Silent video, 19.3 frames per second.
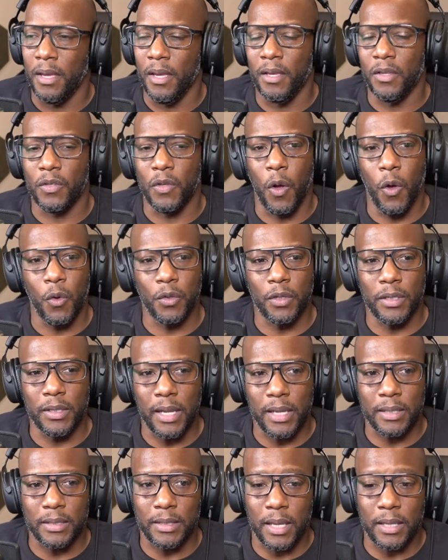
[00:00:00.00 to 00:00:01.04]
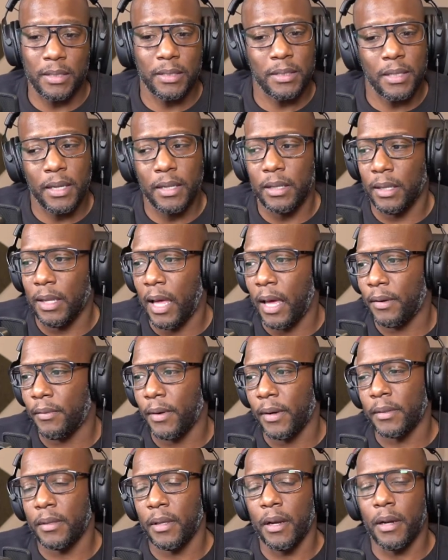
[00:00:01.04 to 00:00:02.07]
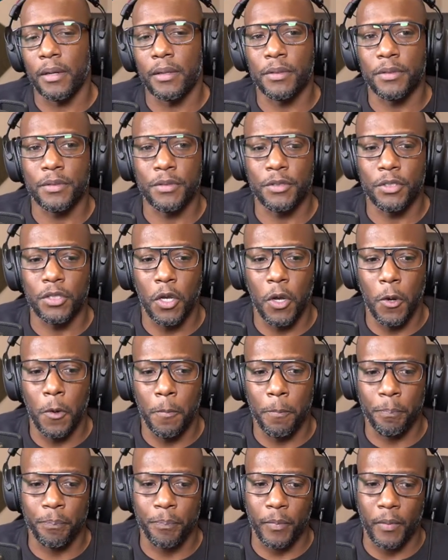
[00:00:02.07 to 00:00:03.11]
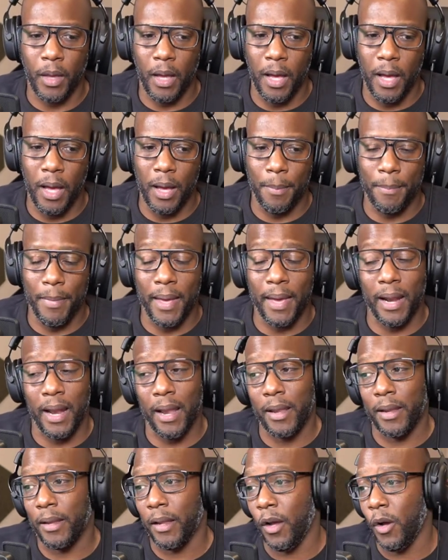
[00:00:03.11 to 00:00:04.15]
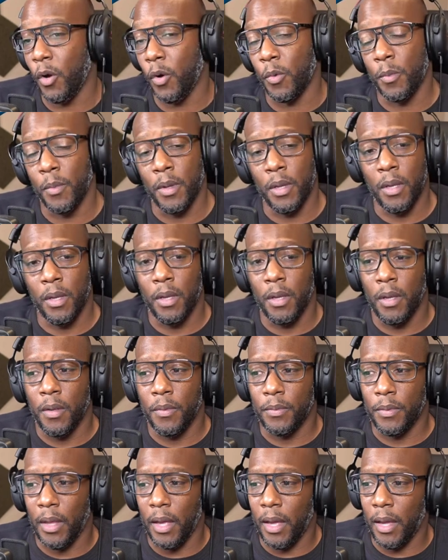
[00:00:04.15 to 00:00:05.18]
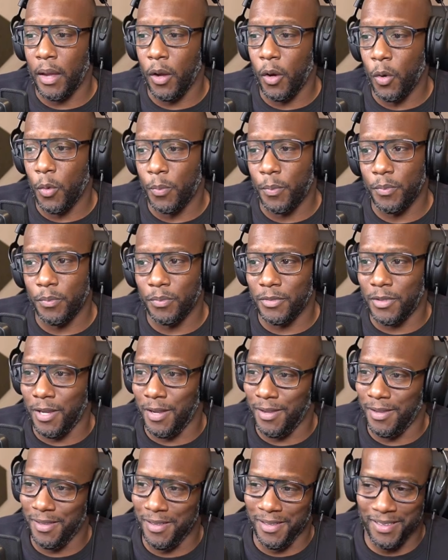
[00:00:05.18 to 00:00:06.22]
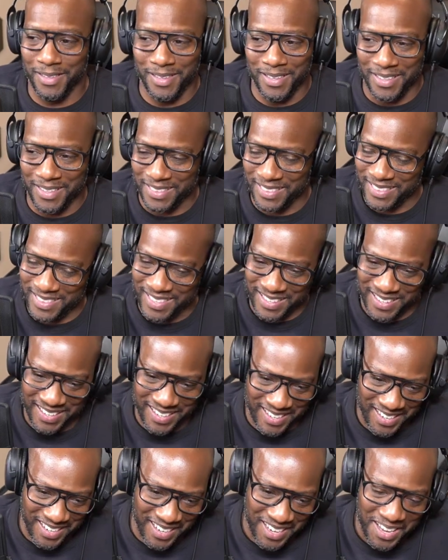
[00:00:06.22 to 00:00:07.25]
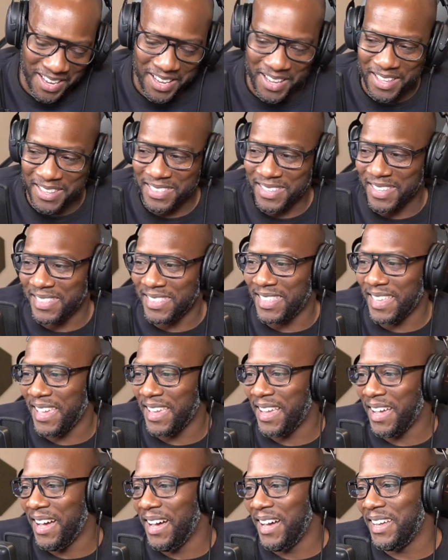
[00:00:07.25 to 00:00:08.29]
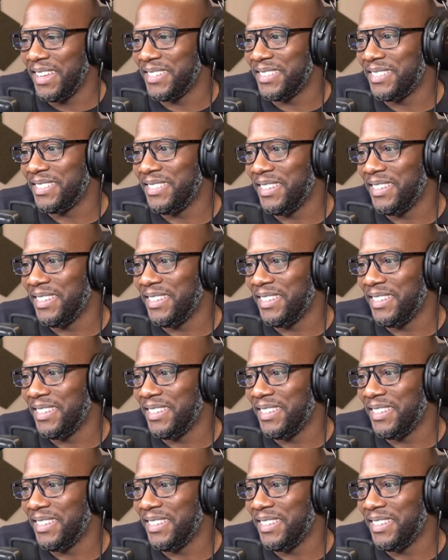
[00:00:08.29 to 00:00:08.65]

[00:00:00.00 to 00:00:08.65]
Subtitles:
is Holden. That's saying a lot right there. So, man, I hope that they